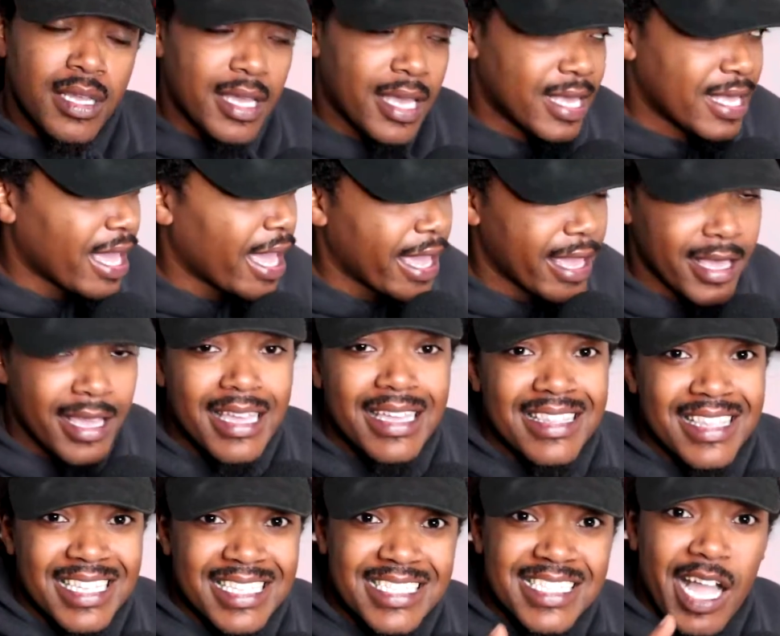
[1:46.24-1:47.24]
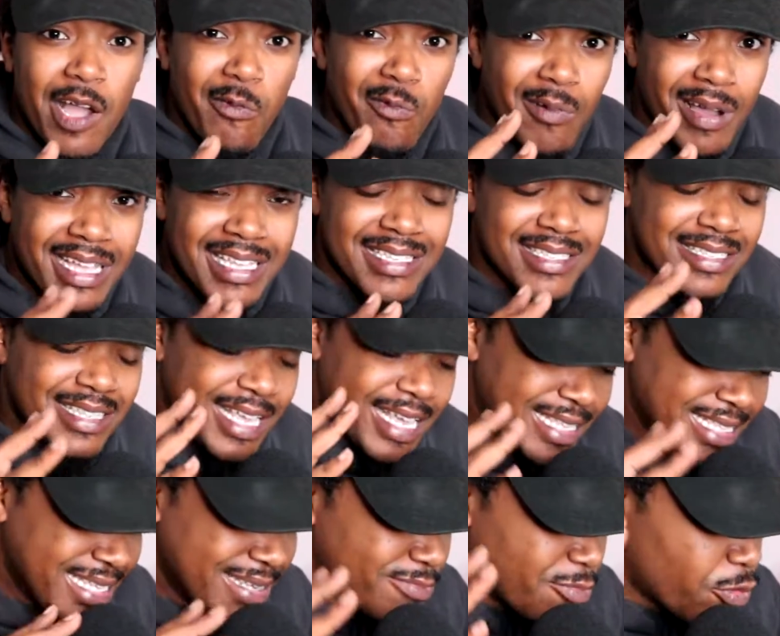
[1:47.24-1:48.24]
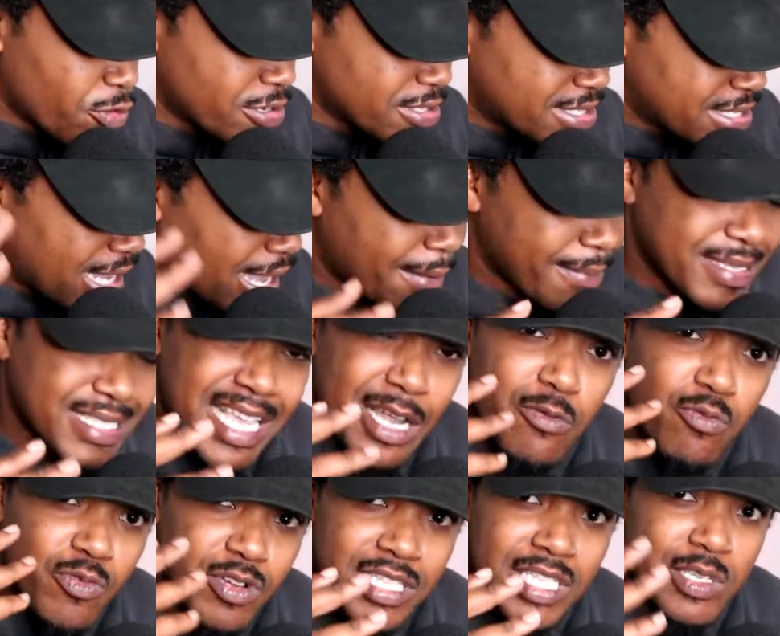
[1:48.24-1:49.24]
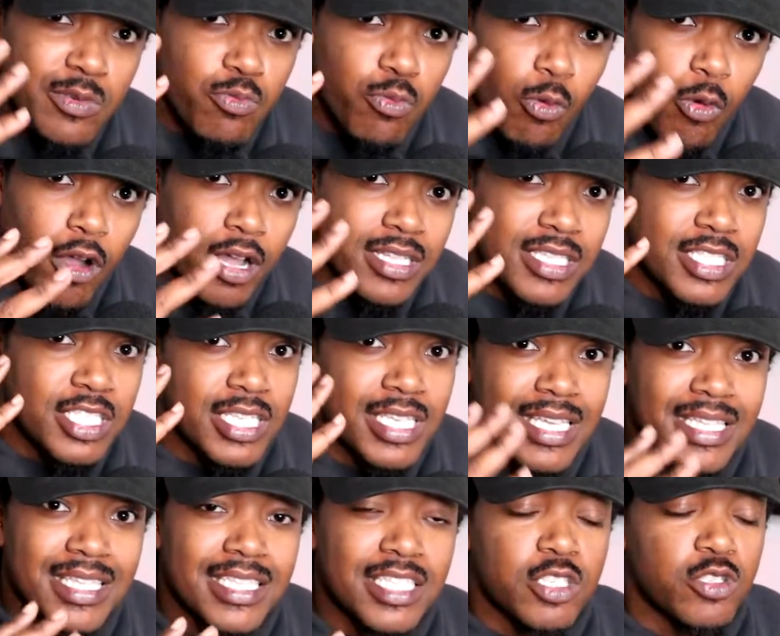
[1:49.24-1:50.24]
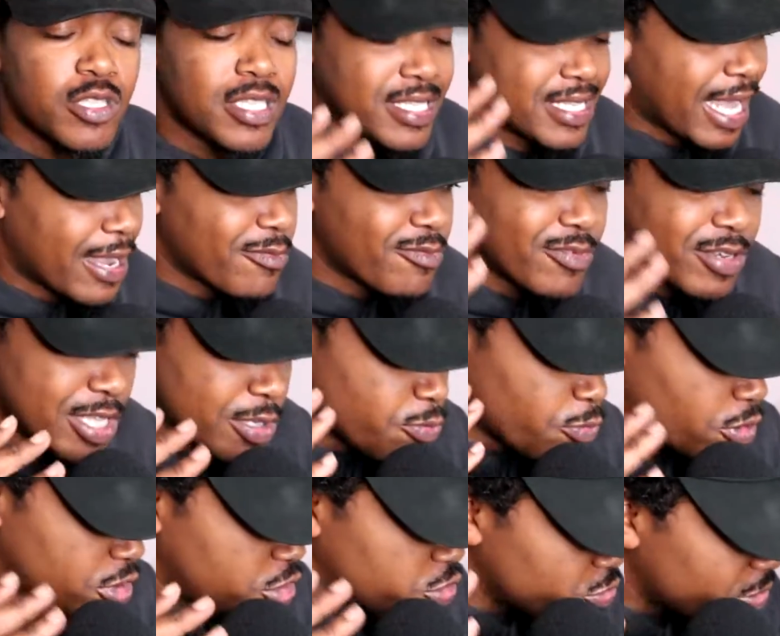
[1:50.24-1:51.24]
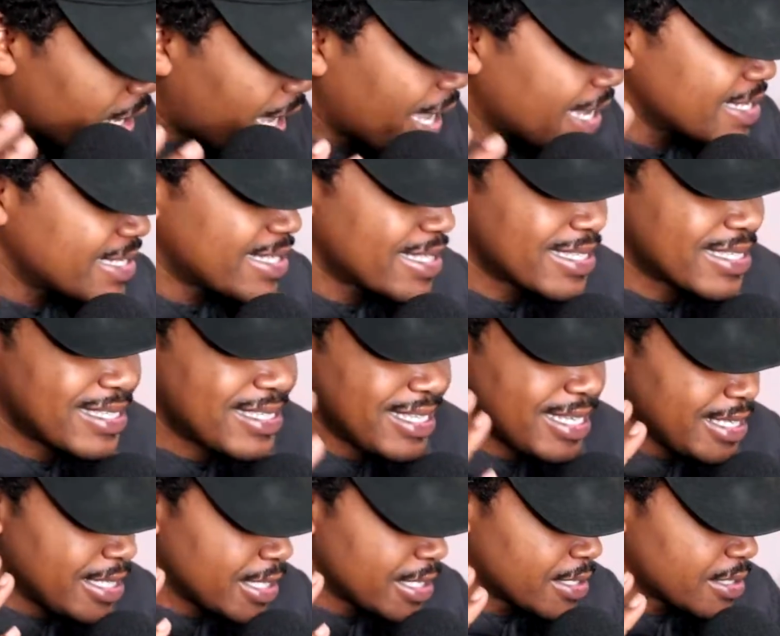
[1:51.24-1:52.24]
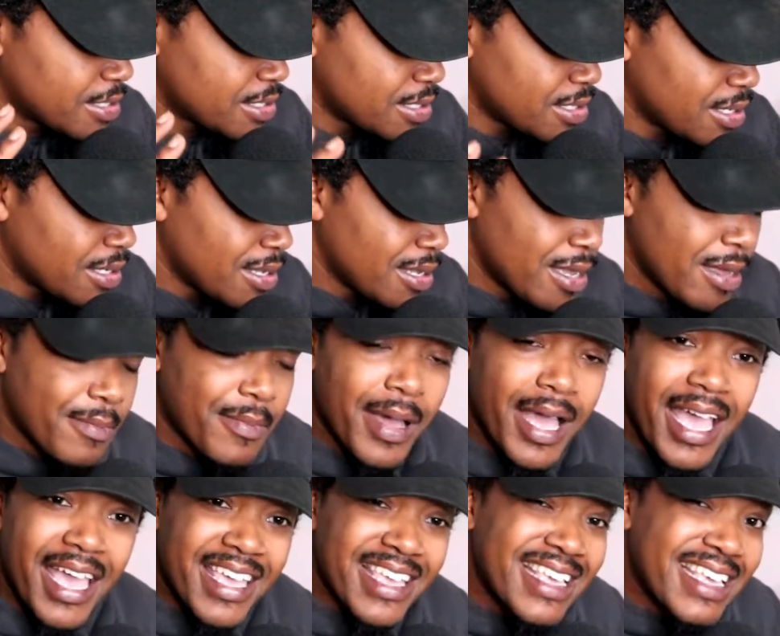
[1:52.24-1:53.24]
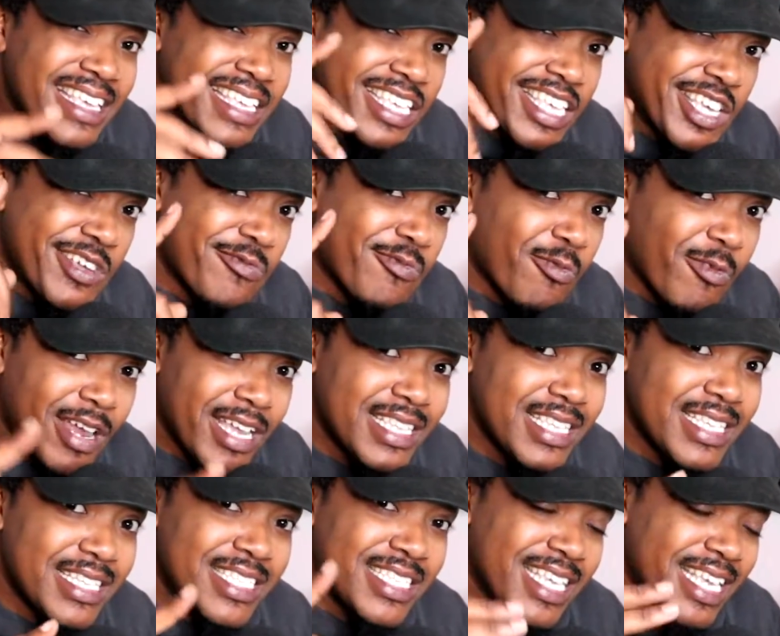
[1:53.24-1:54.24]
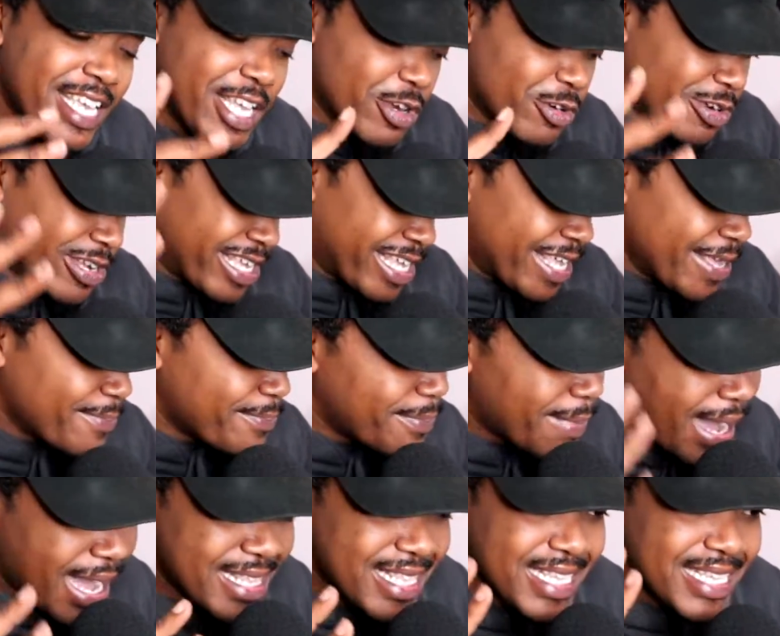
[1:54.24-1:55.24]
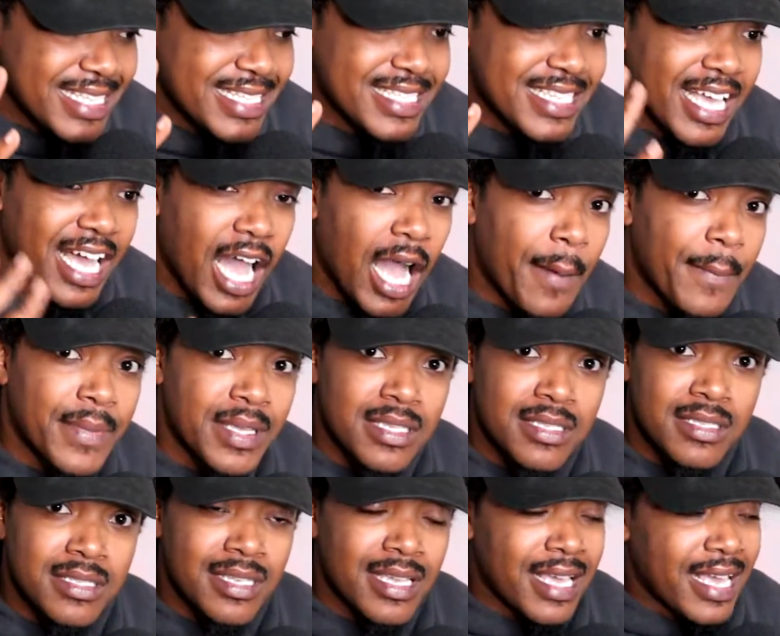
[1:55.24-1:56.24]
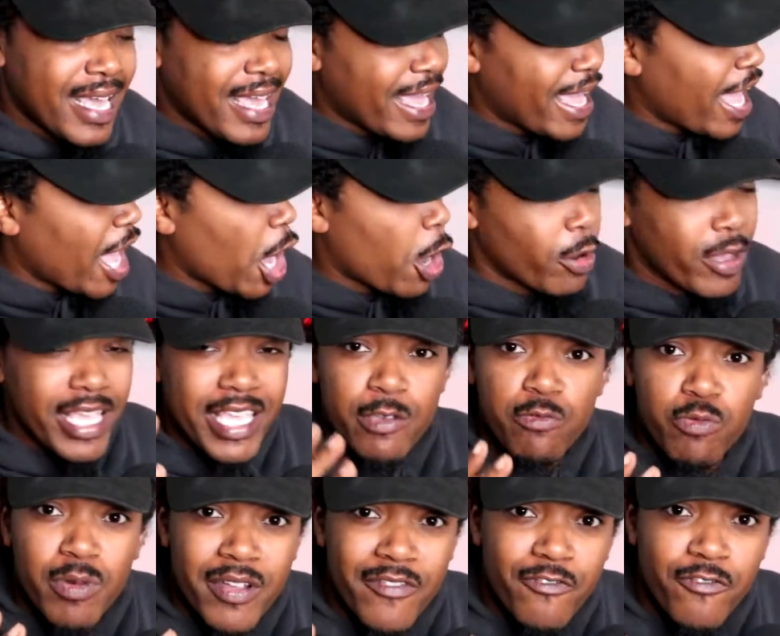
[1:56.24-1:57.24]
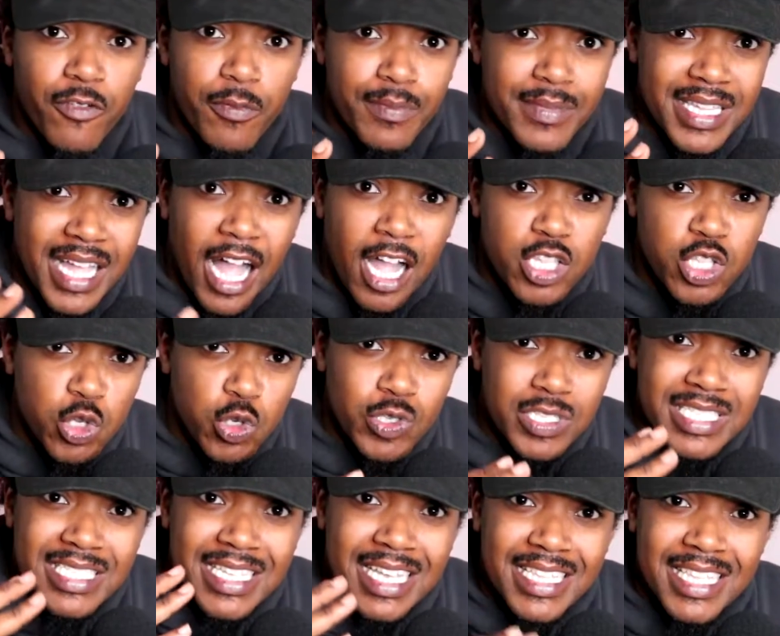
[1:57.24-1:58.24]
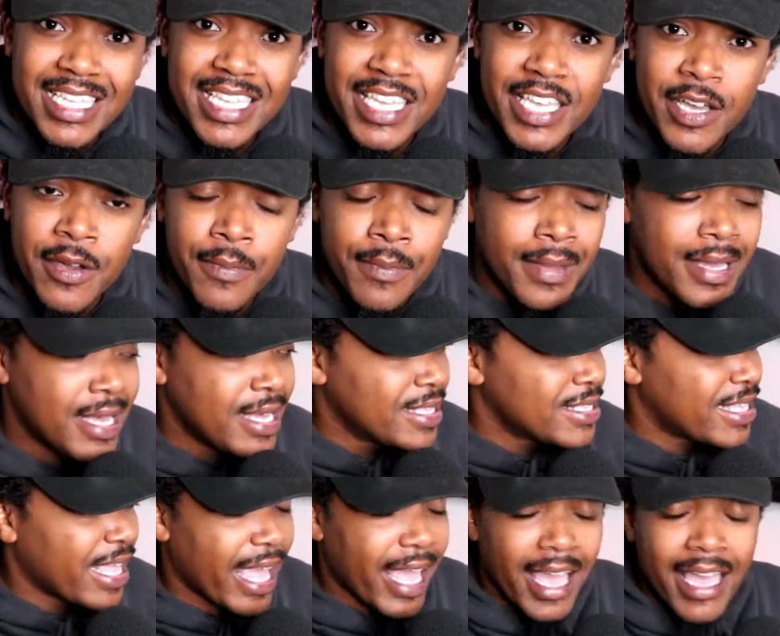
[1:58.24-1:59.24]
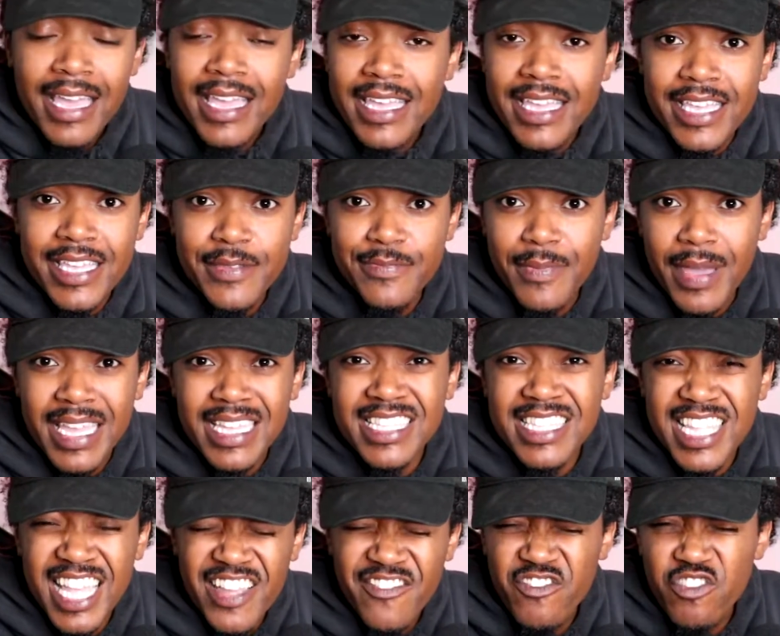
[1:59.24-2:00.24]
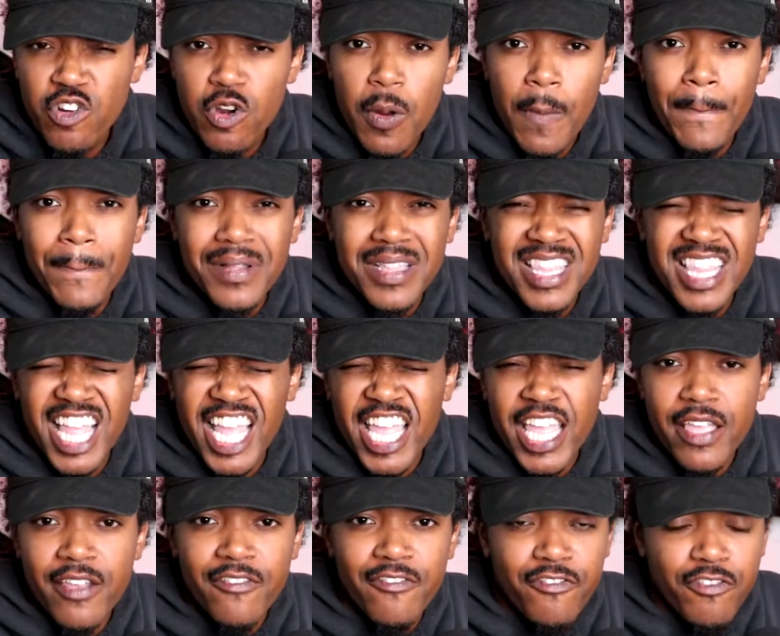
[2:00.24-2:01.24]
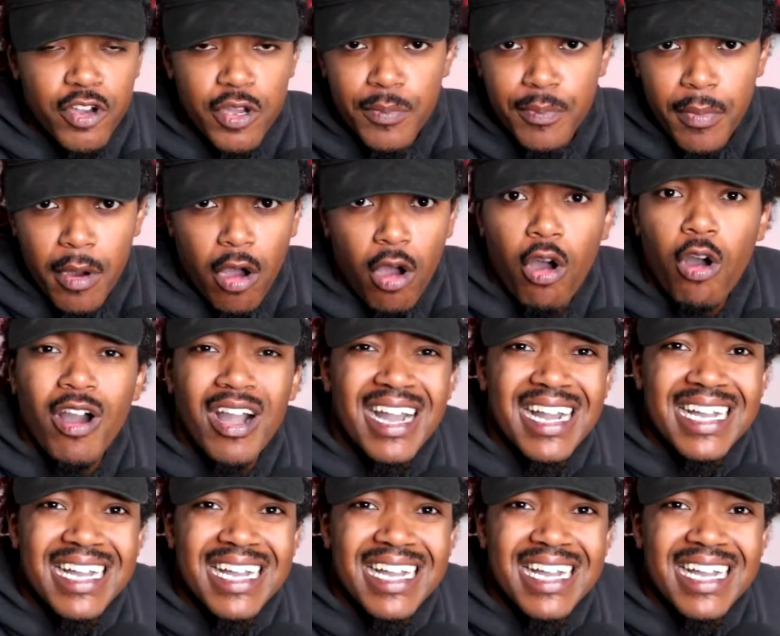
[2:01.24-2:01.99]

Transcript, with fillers: And hey, let's not waste any more time because I really want to get into this. I really want you guys to see this. But hey, get ready to hear Kimani Thomas and how he went from doctors telling him that he may never play football